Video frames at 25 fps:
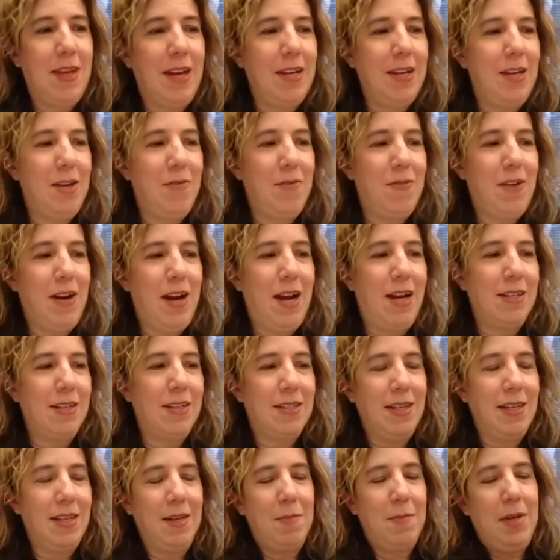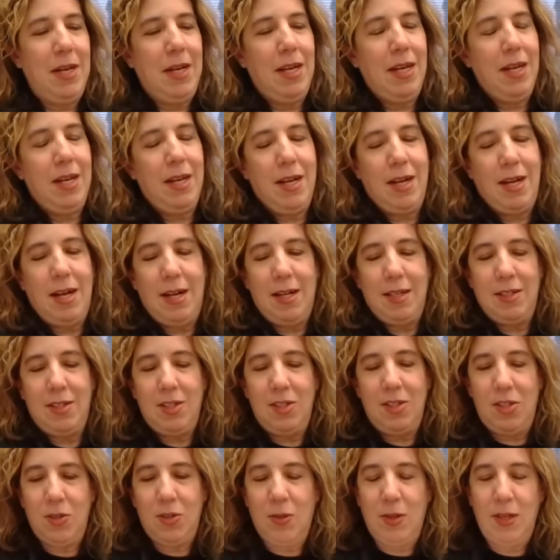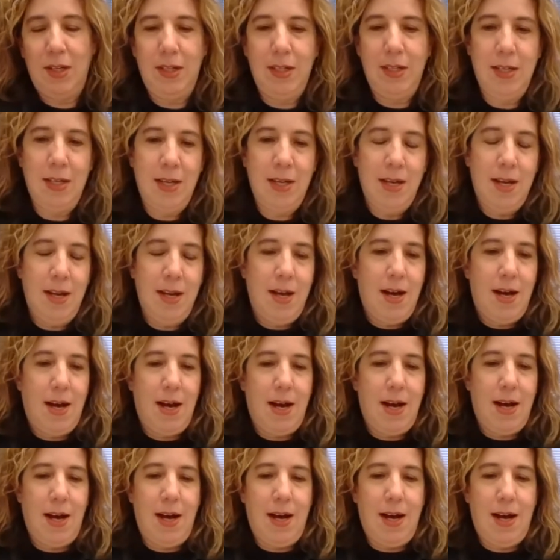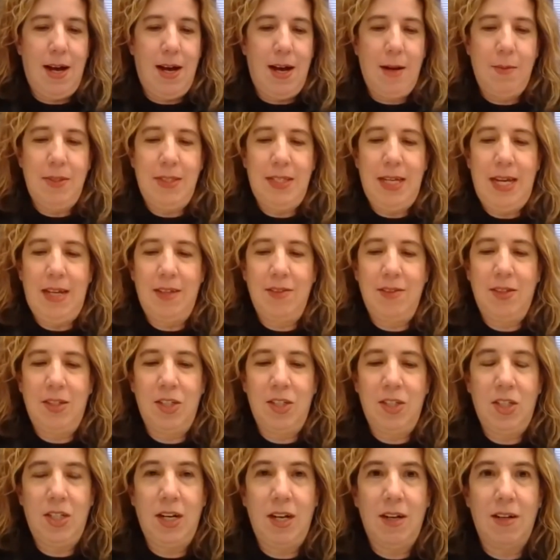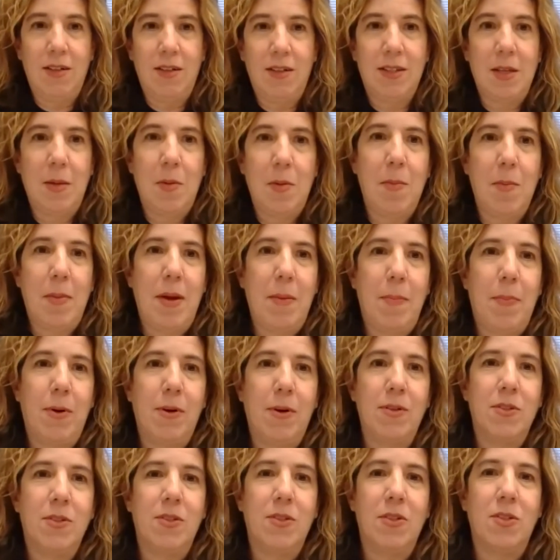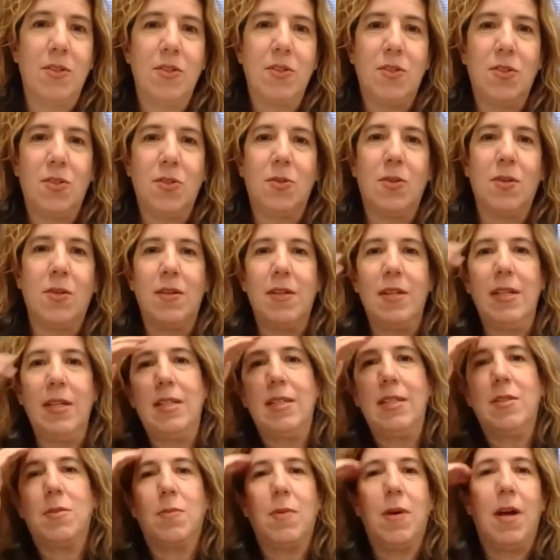thank you for asking me to join. I was asked to share some of my personal story as